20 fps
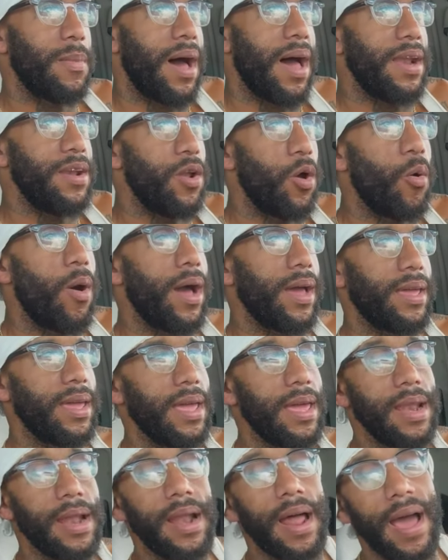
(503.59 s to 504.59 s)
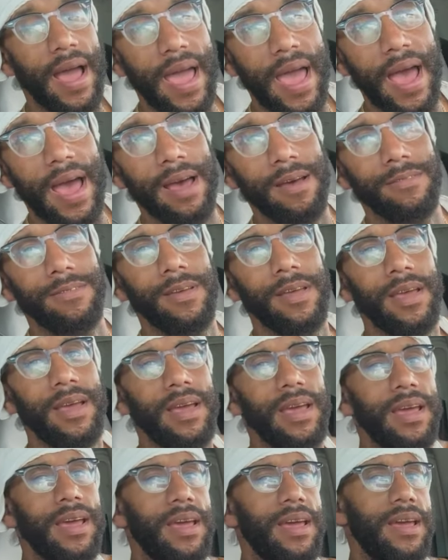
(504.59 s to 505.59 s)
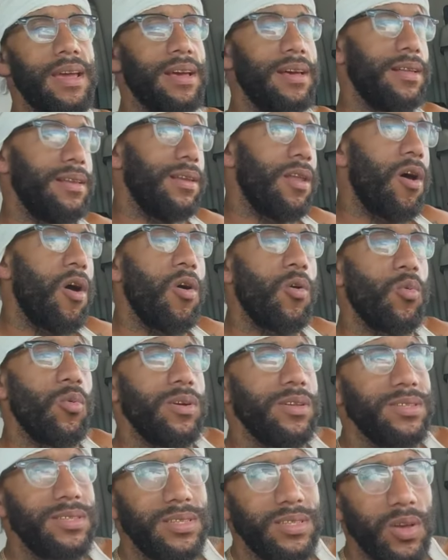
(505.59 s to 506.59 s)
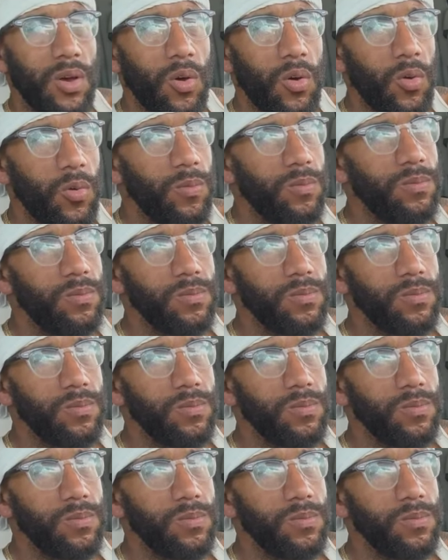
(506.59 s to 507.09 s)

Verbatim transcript: I know I can and I have long ones. So